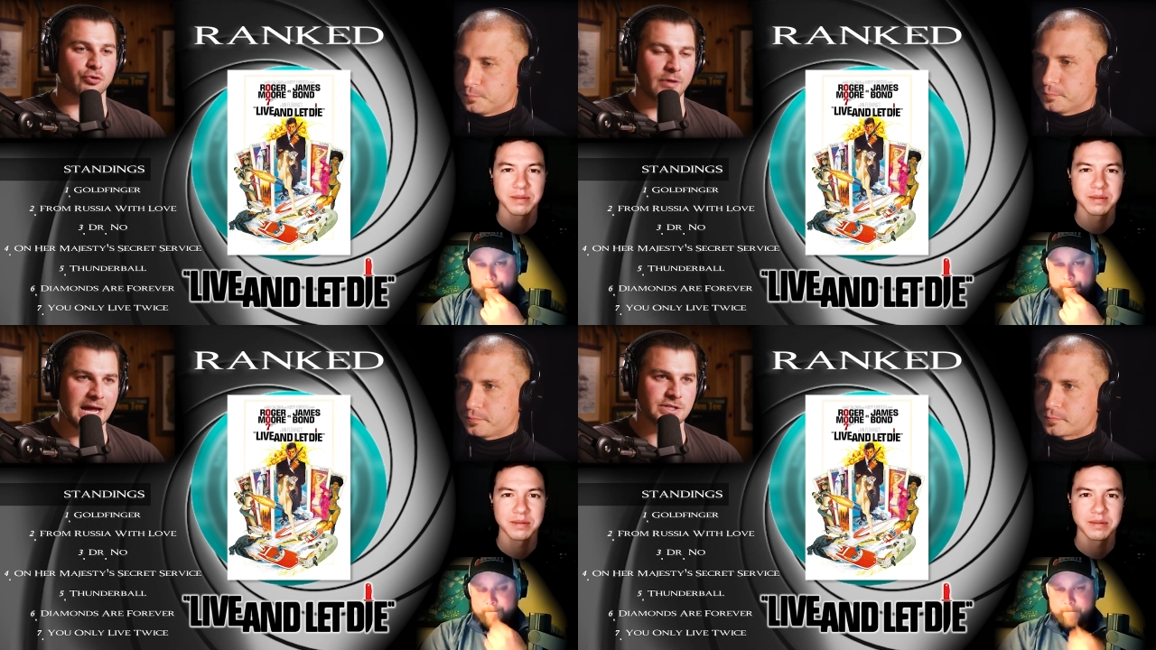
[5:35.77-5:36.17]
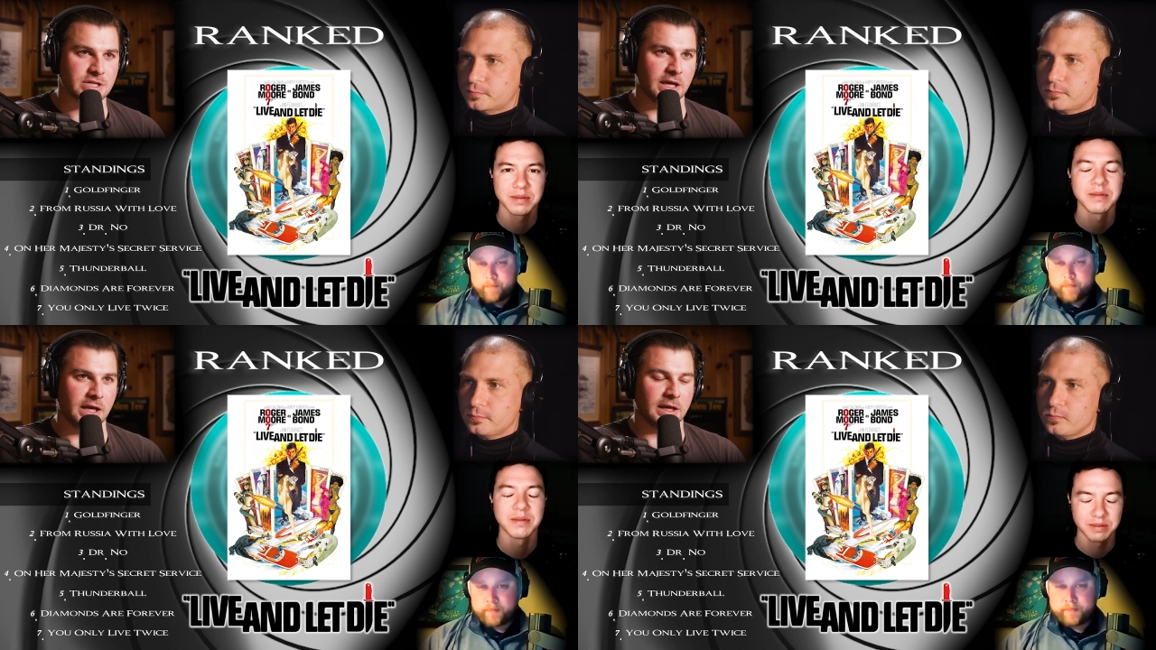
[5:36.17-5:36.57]

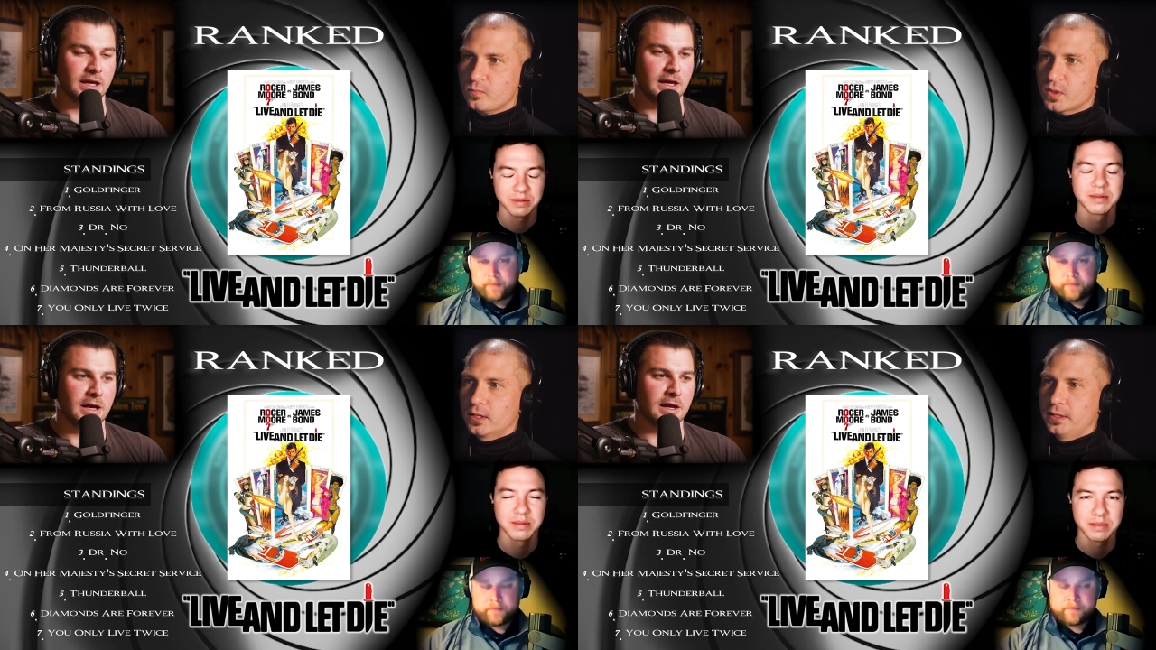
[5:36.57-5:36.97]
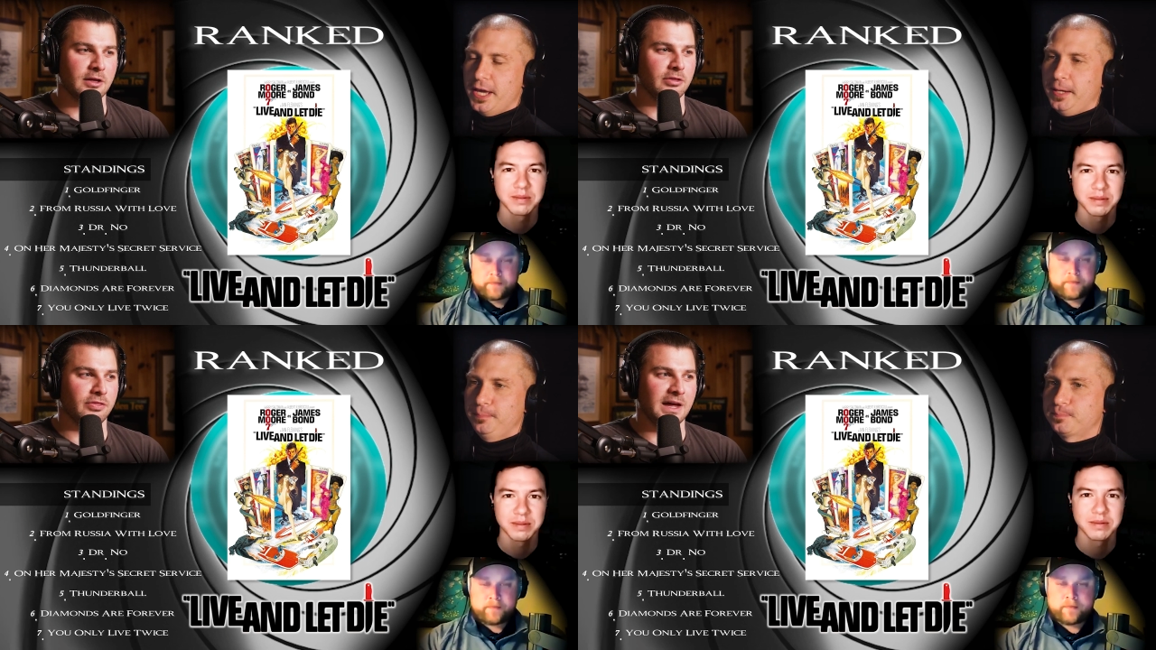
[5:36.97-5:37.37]
Speaker 1: tragedy.
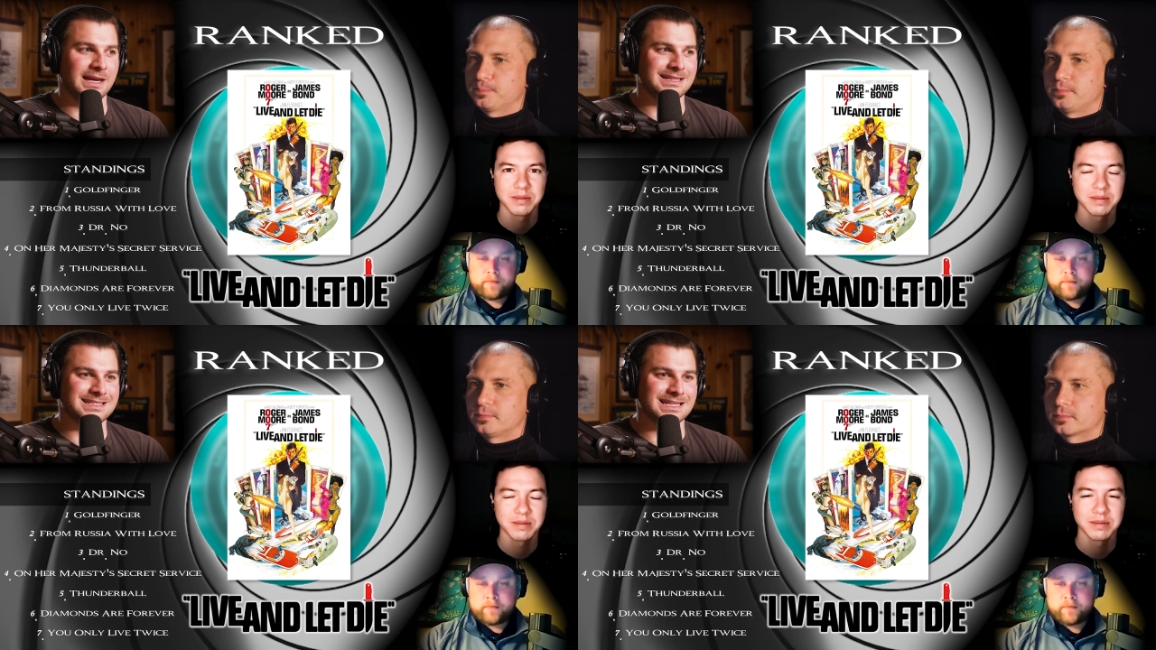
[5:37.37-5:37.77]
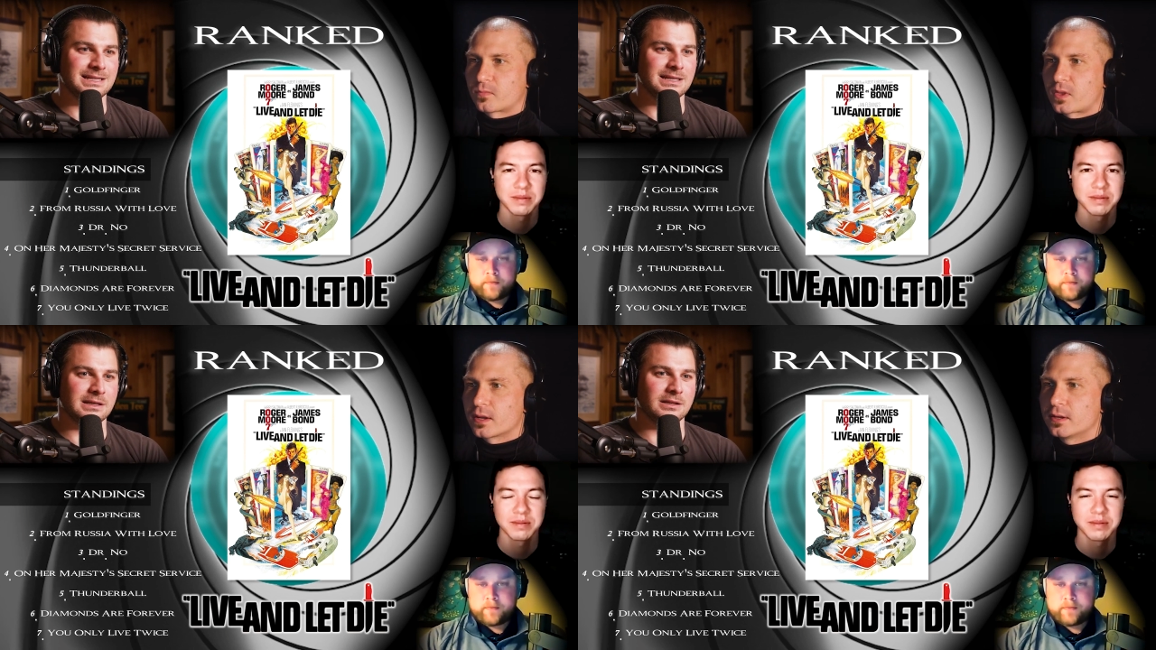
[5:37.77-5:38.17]
Yeah, that he
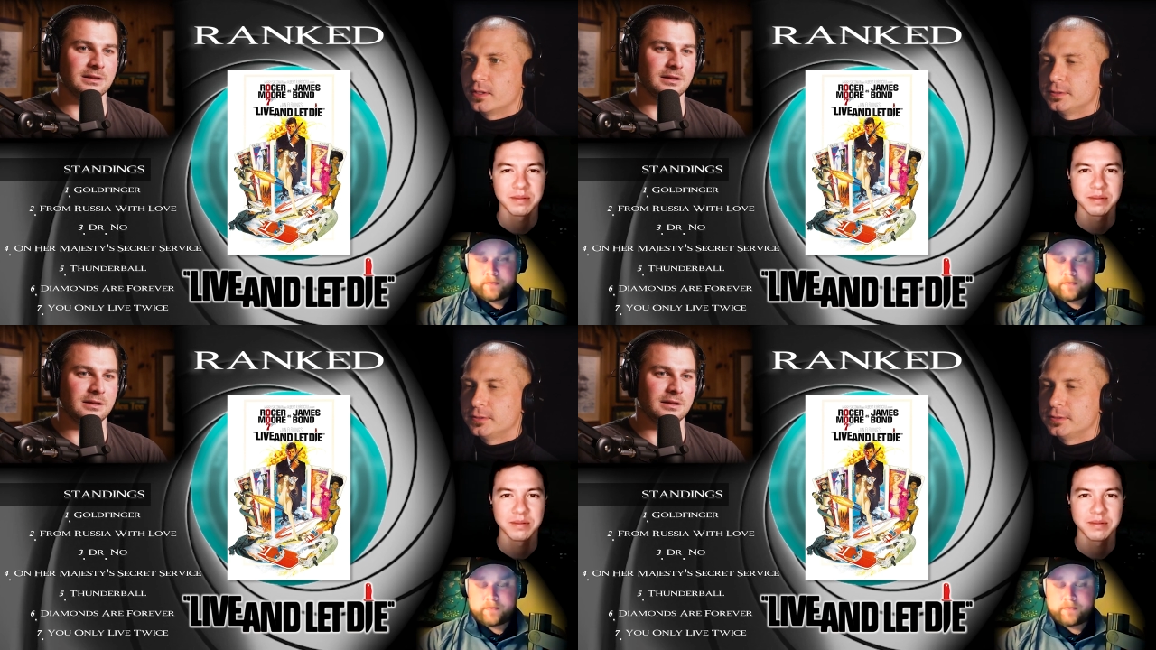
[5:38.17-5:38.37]
didn't.